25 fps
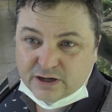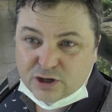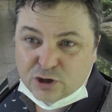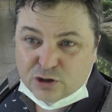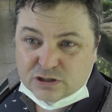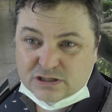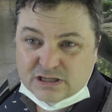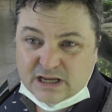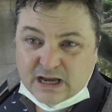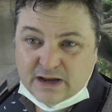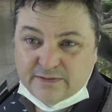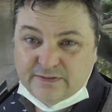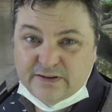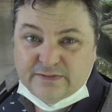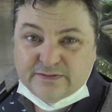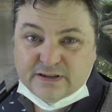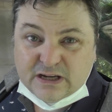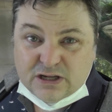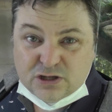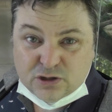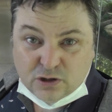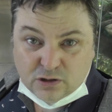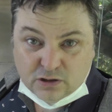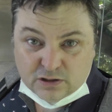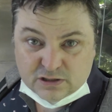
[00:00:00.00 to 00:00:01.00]
It cost
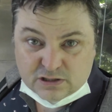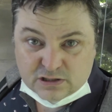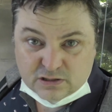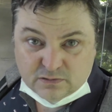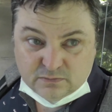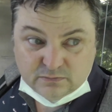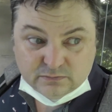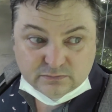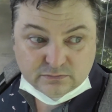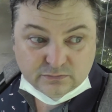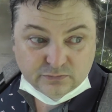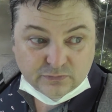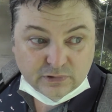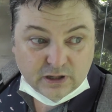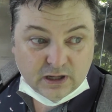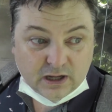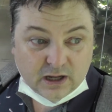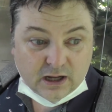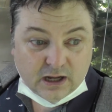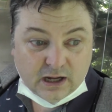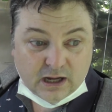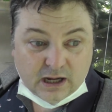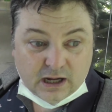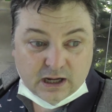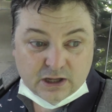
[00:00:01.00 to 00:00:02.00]
$15
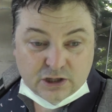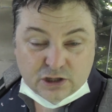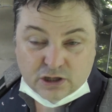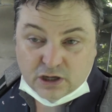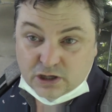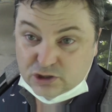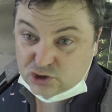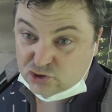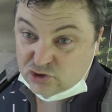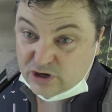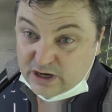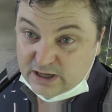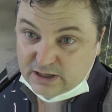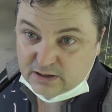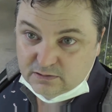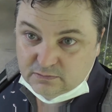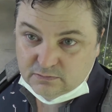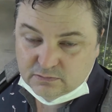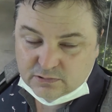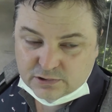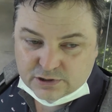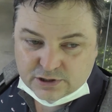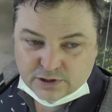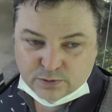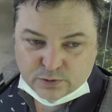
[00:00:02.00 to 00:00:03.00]

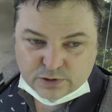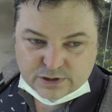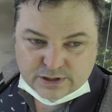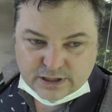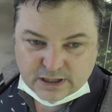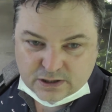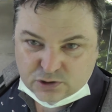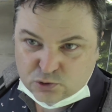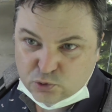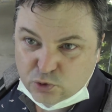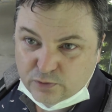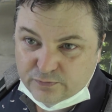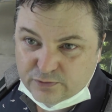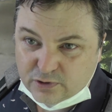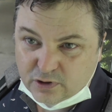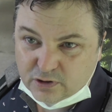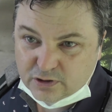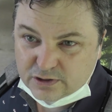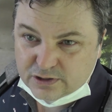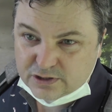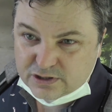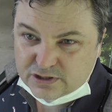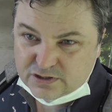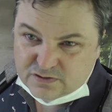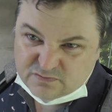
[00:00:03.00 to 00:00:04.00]
Australian, so was that $12,
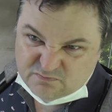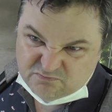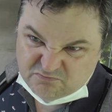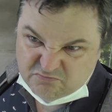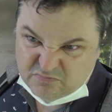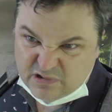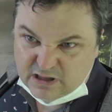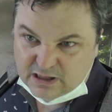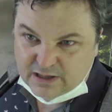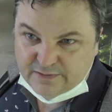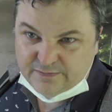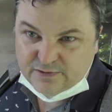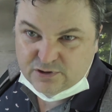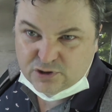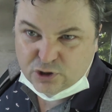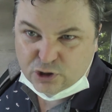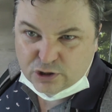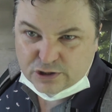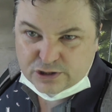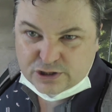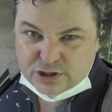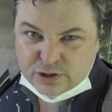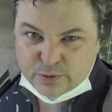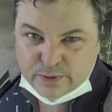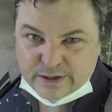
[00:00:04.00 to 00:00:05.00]

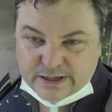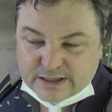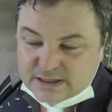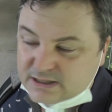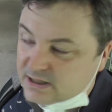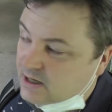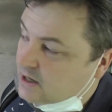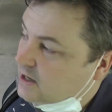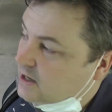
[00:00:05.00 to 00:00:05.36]
$11 US